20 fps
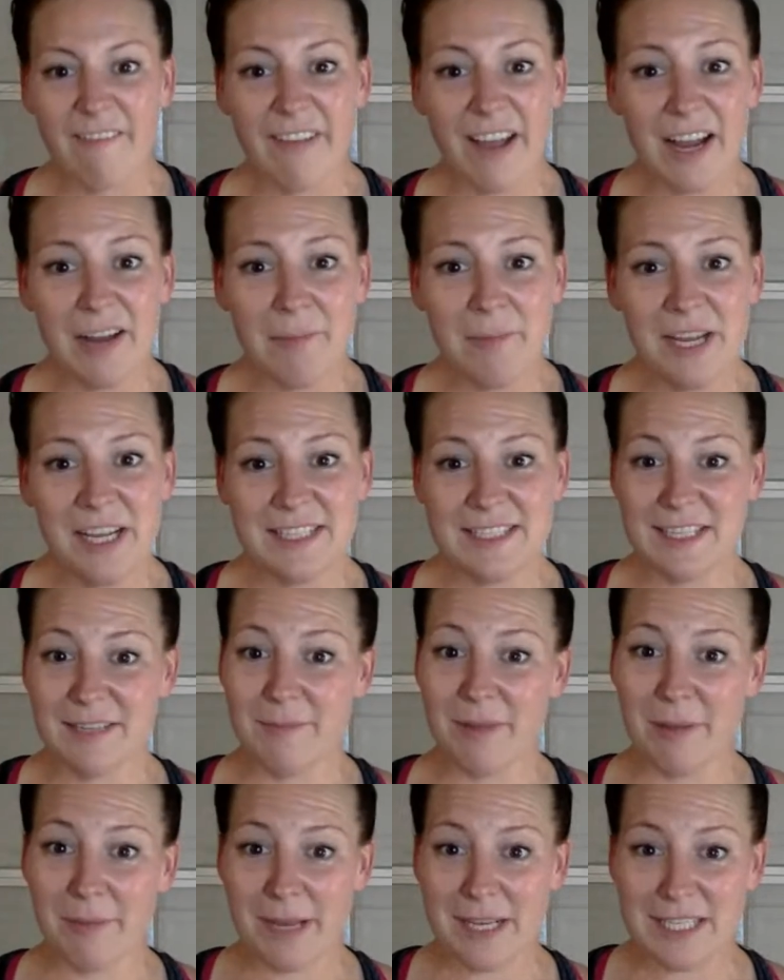Find me,
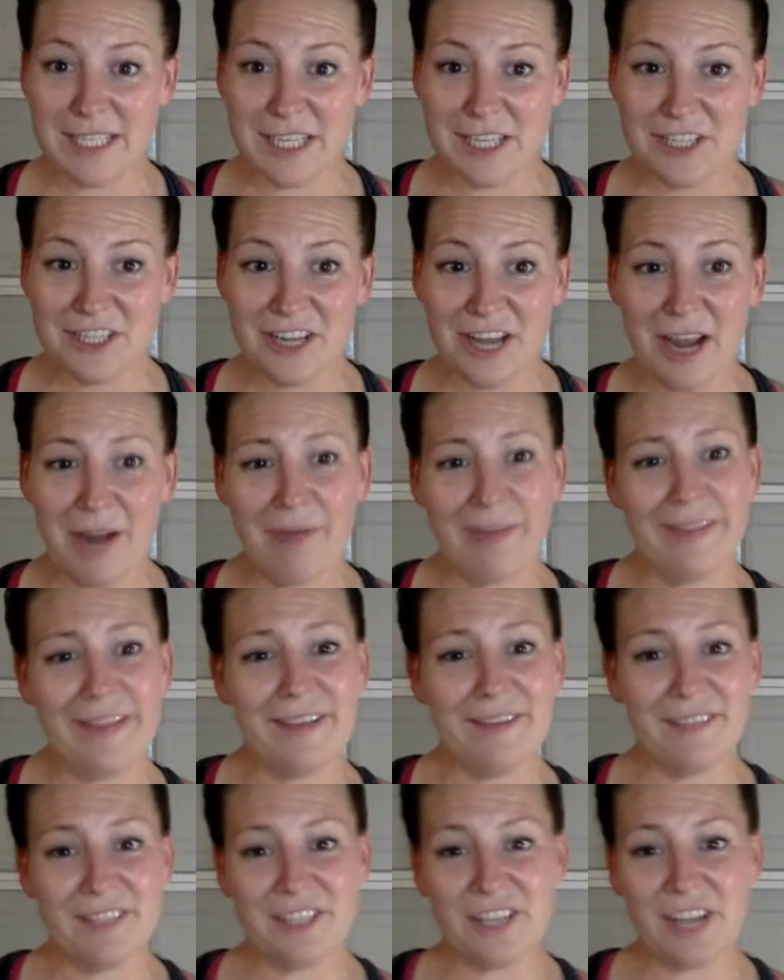send me a message. I would
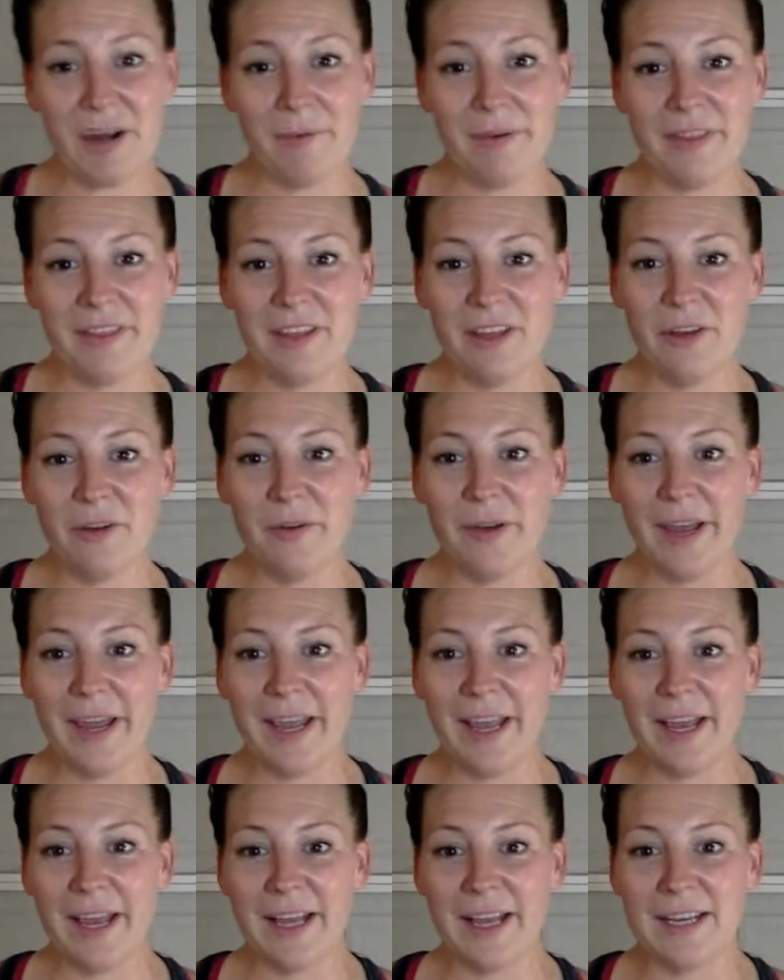love to chat with you
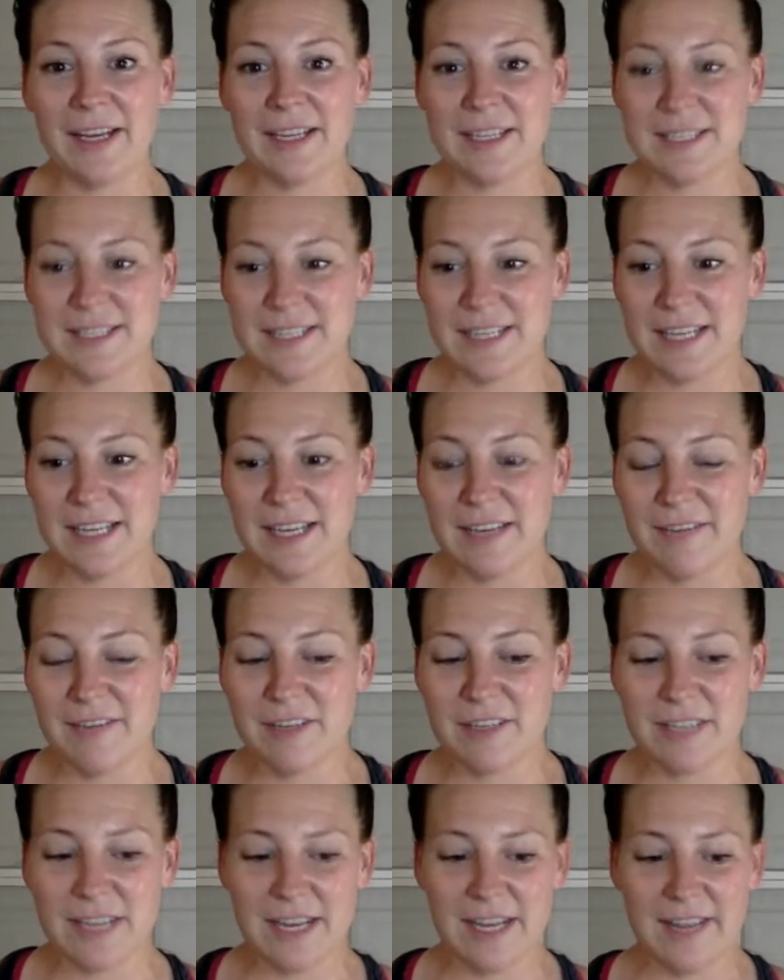and see if
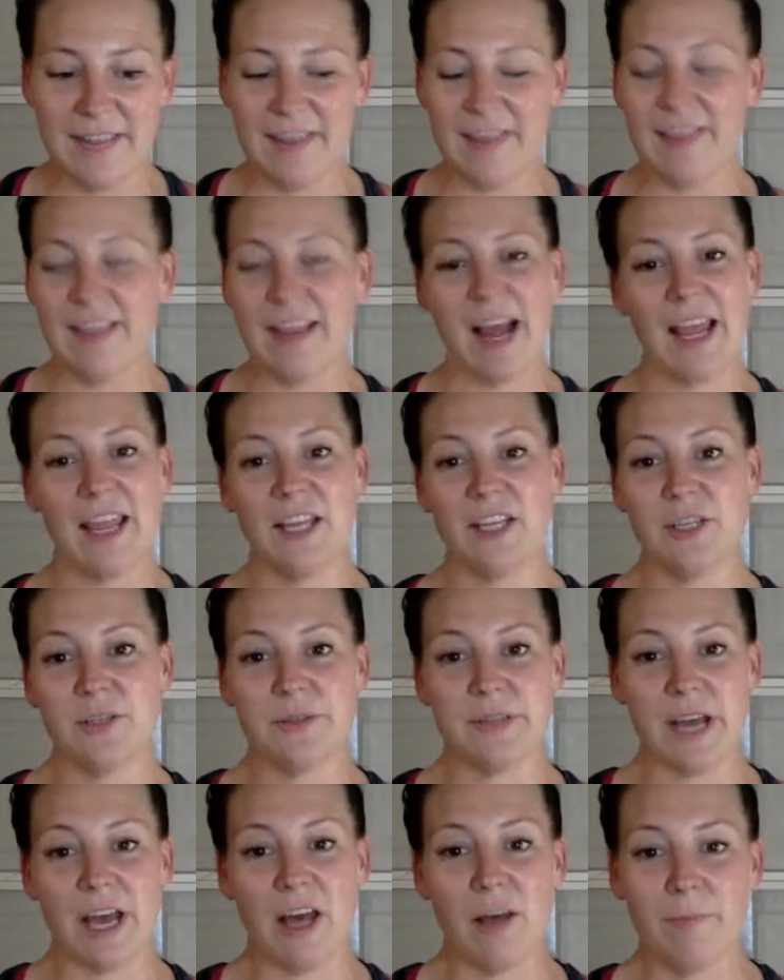there's anything that I can
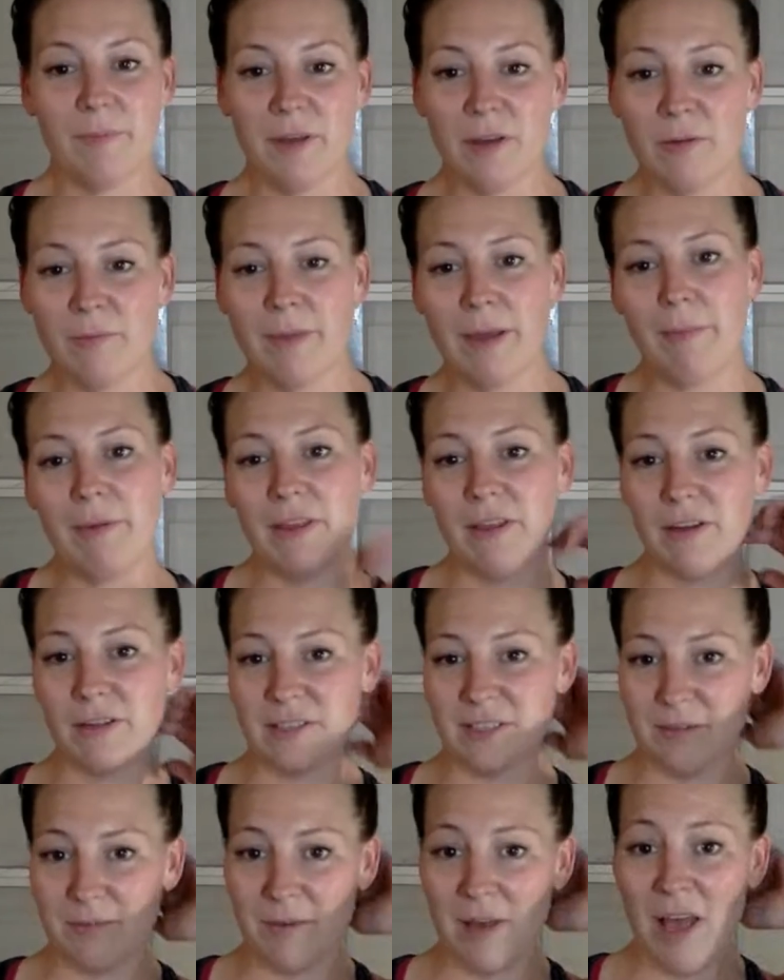do to help you. Maybe
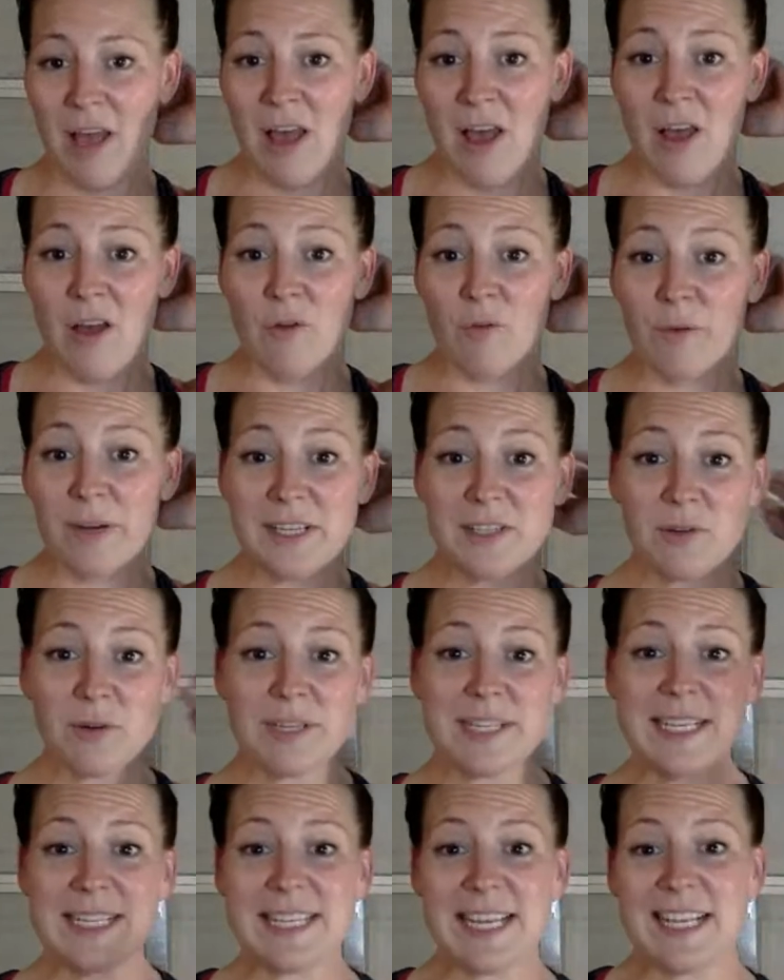there's some
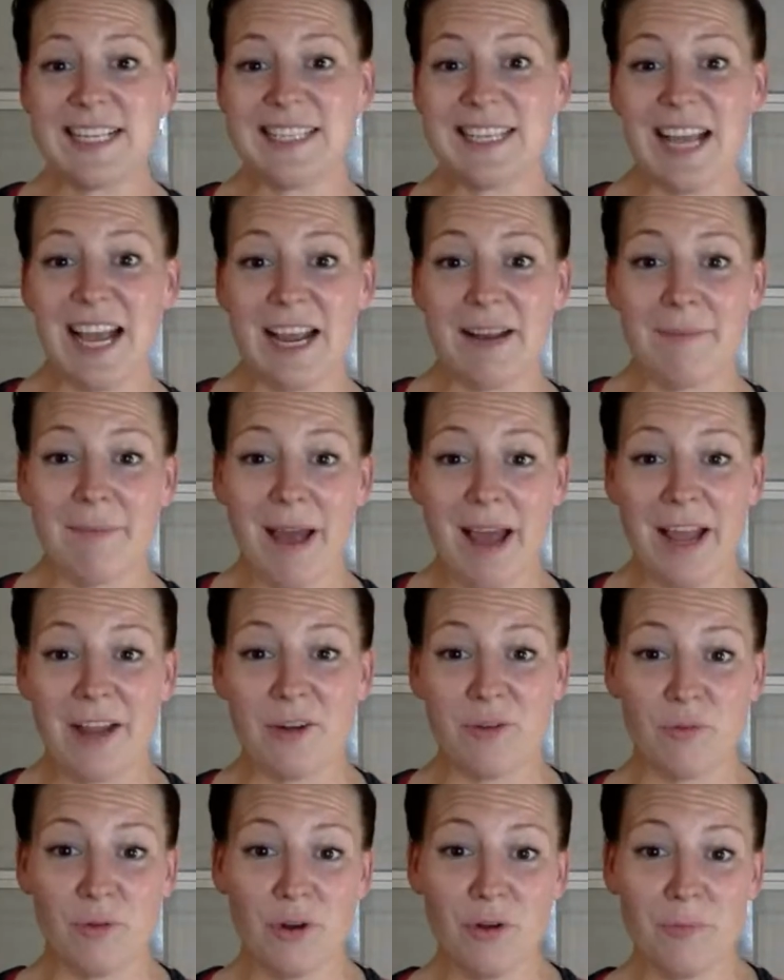resources inside my
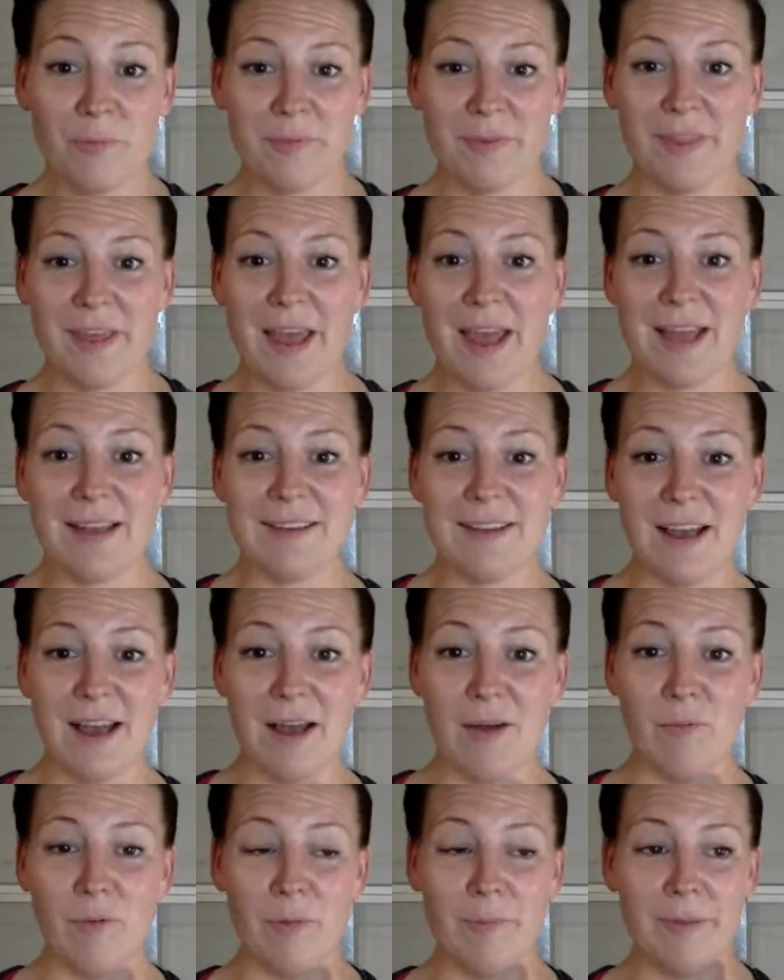group that
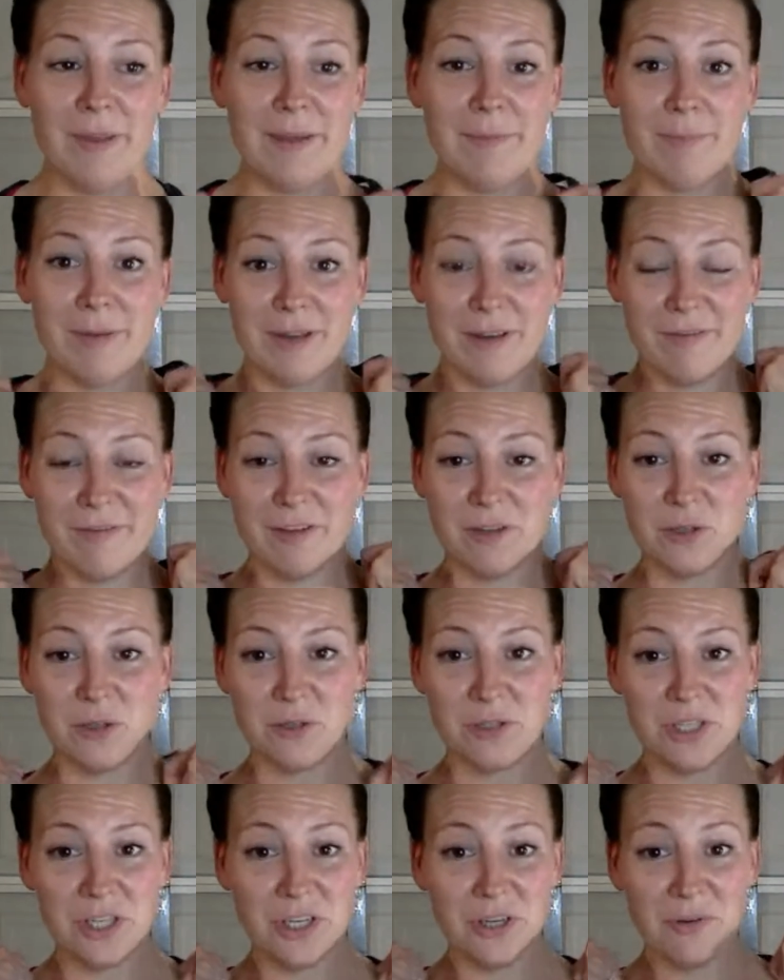will be beneficial
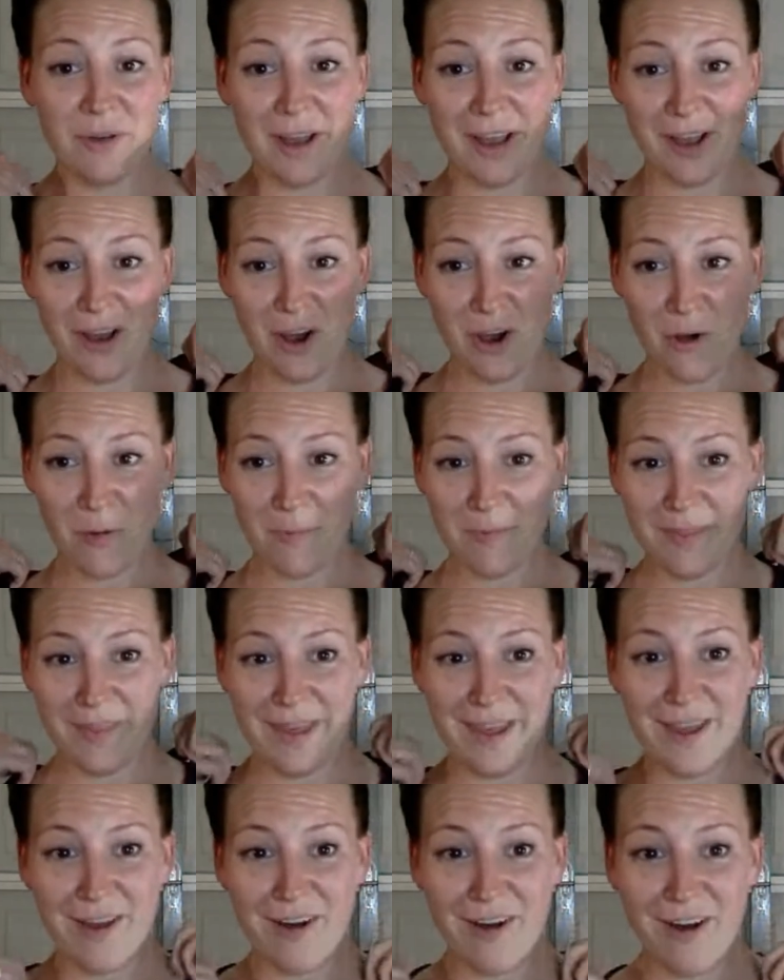to you. I hope
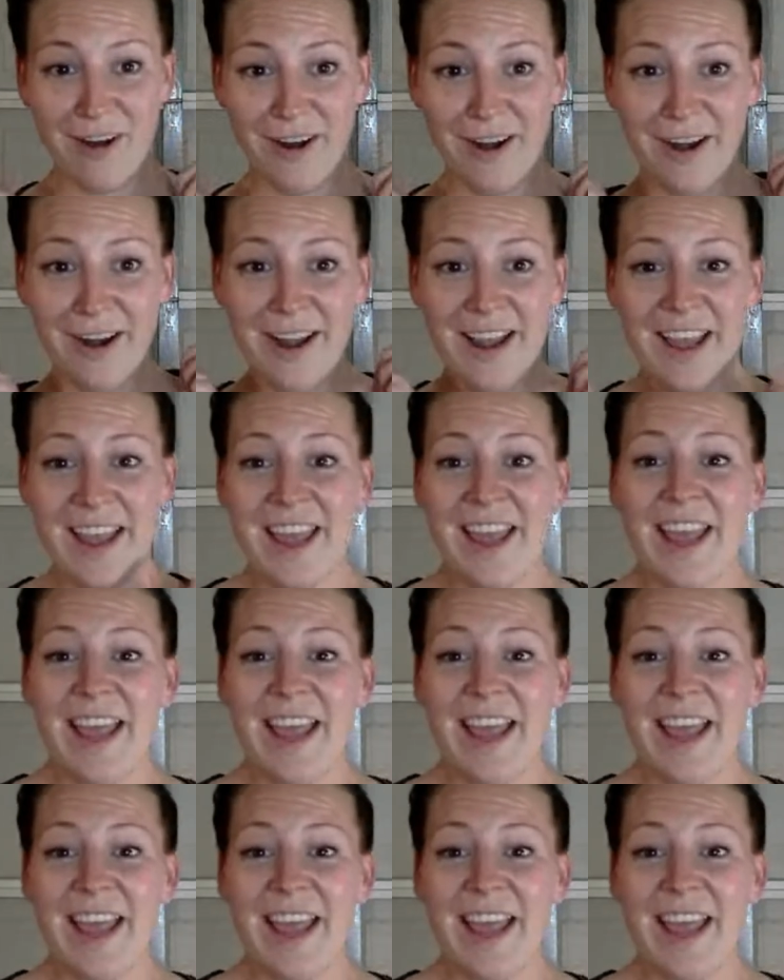they are.